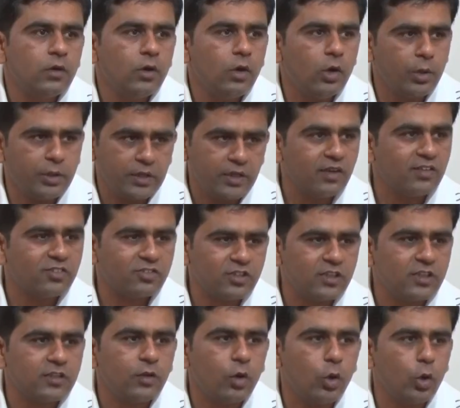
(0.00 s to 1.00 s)
or
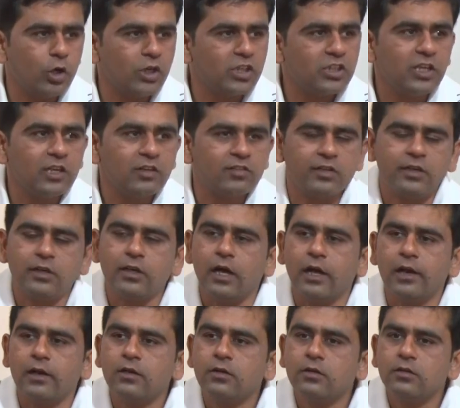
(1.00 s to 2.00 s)
reconstruct the original
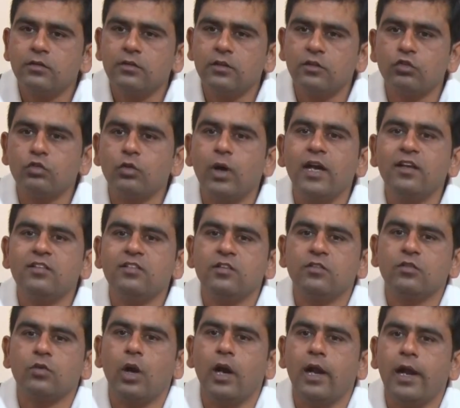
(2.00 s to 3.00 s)
signal. This noise is
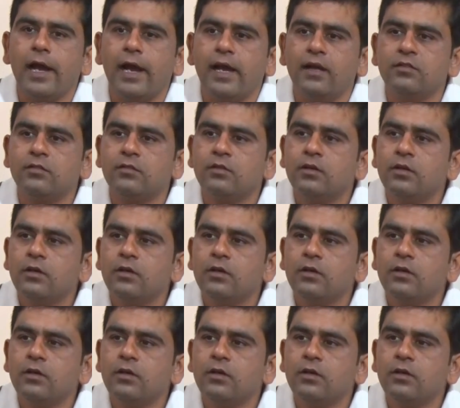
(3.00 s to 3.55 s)
called as